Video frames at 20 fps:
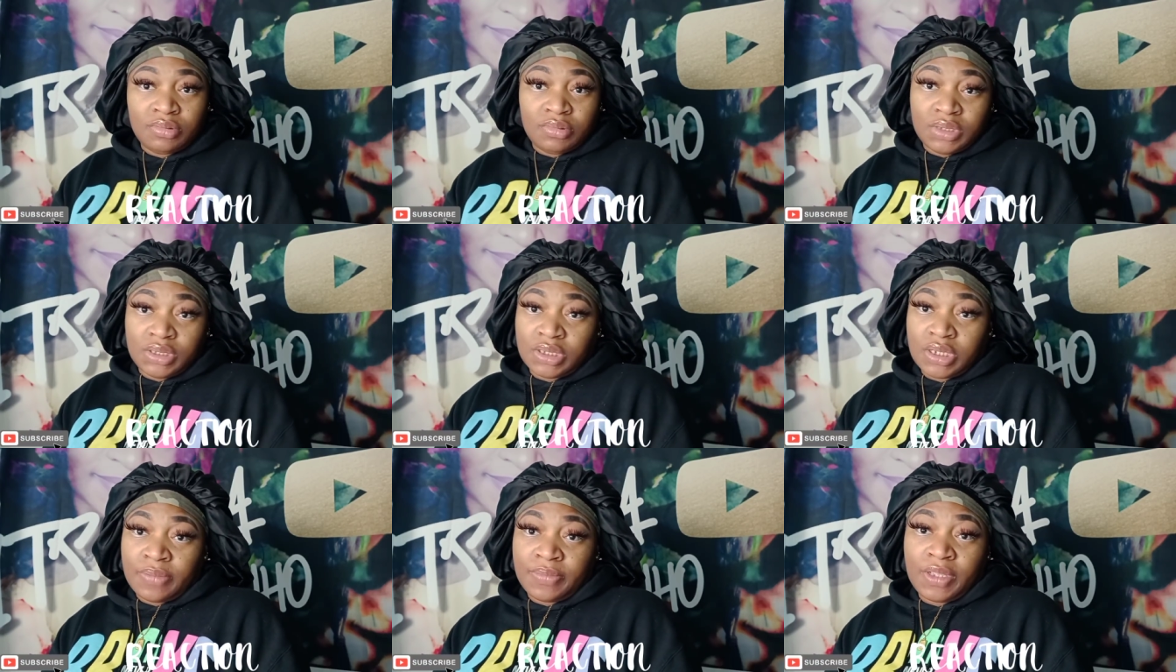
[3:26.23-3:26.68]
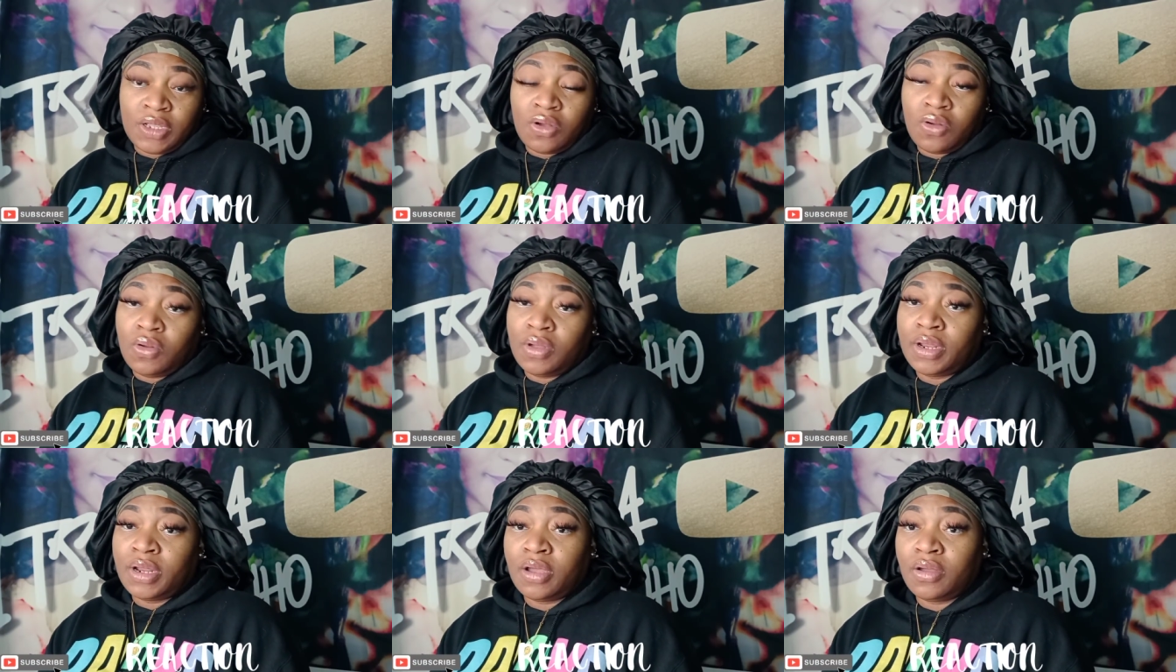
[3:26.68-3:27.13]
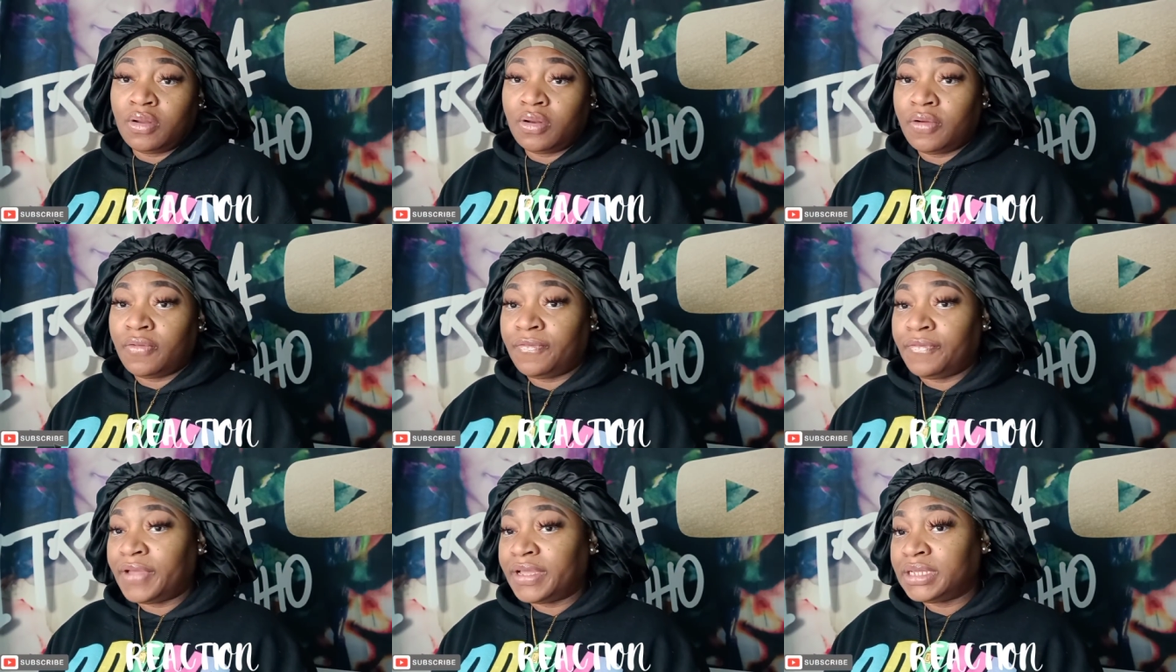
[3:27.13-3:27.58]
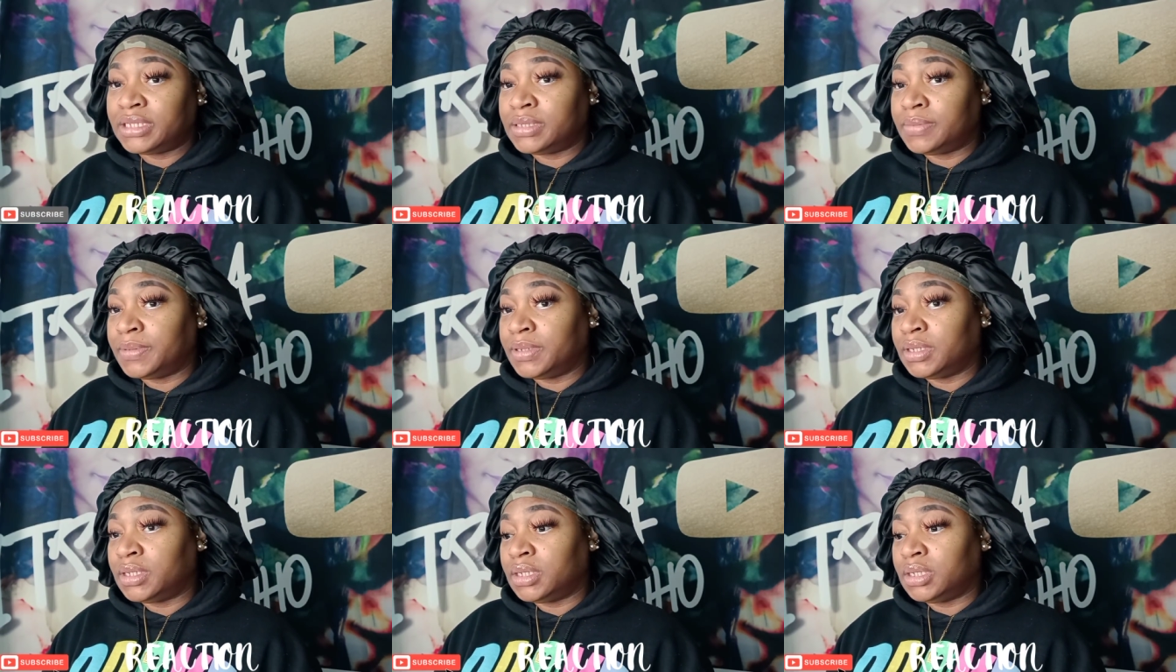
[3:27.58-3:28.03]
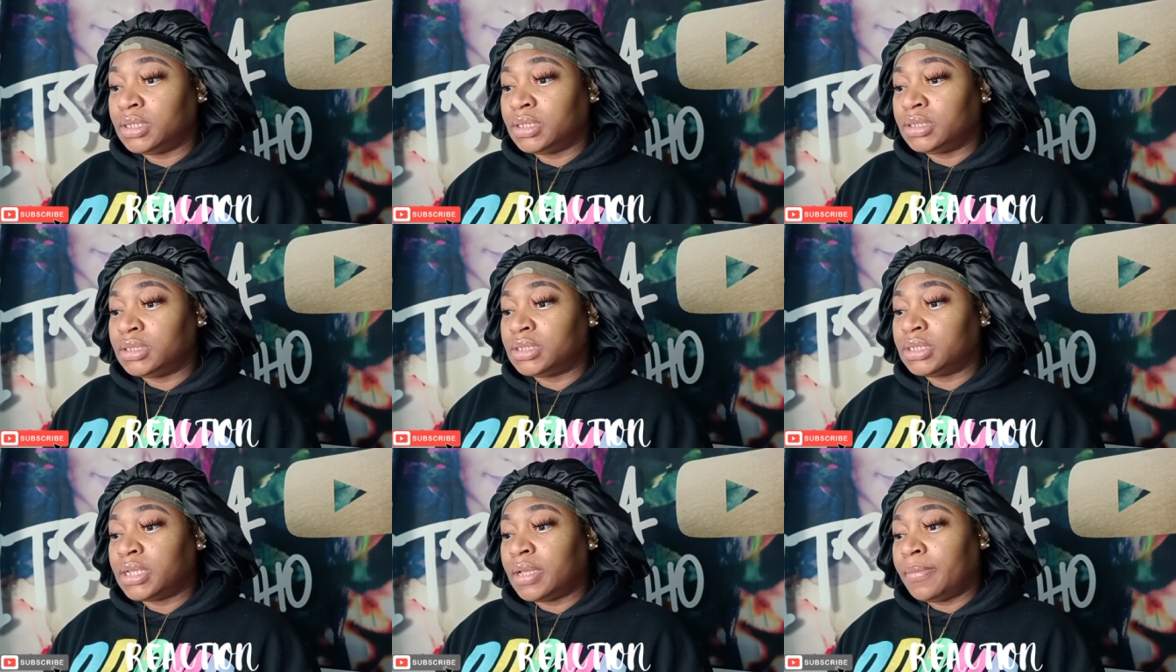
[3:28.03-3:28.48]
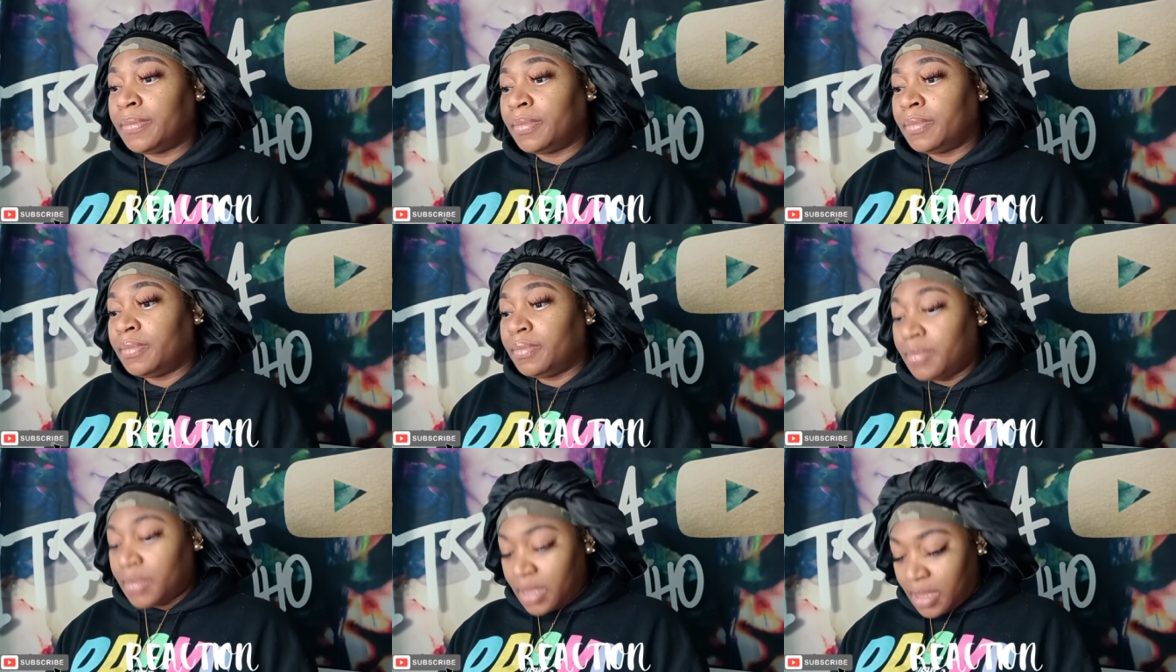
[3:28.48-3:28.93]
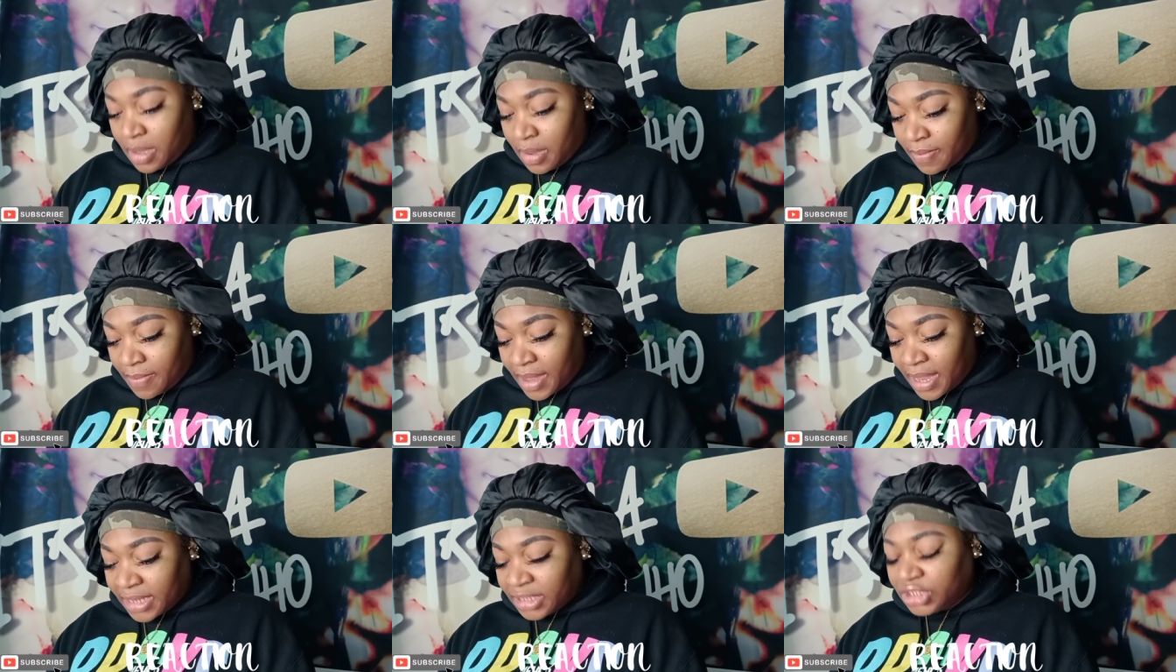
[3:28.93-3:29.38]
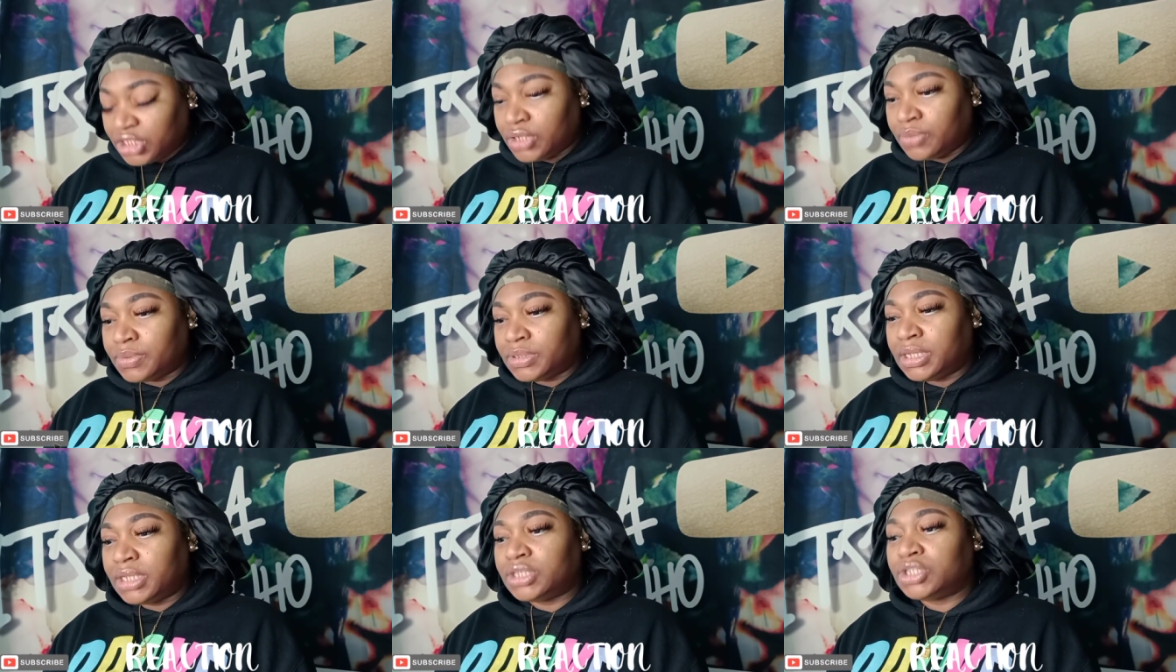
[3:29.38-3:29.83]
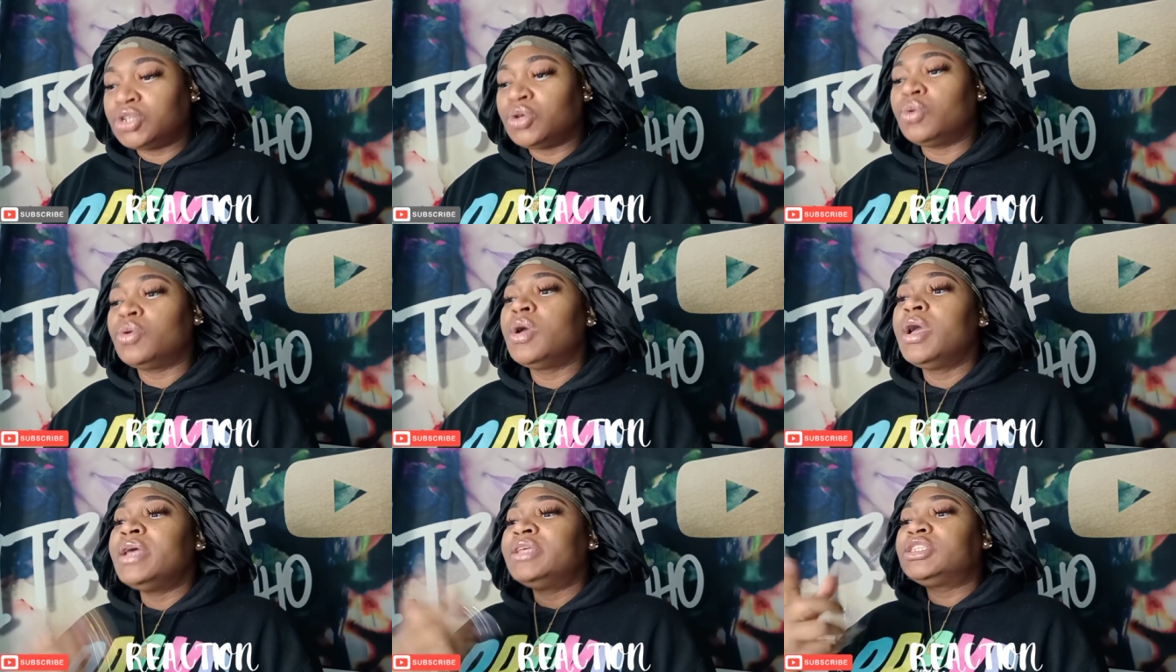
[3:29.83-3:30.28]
something going on on Facebook or somebody she was into.